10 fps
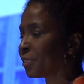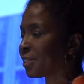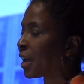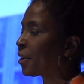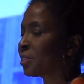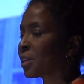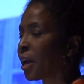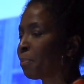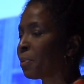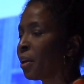
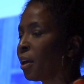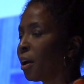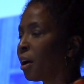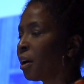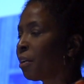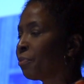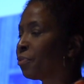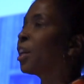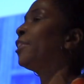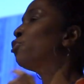cyanotype of
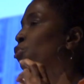kind of